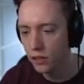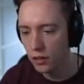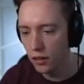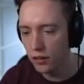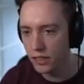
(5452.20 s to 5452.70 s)

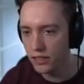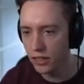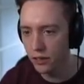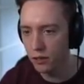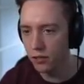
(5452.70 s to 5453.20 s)
Look, there's a
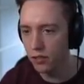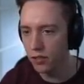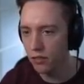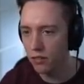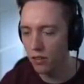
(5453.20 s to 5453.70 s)
little...
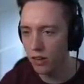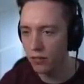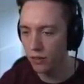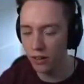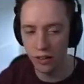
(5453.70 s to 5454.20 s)
Okay,
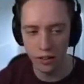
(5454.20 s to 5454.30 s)
fine.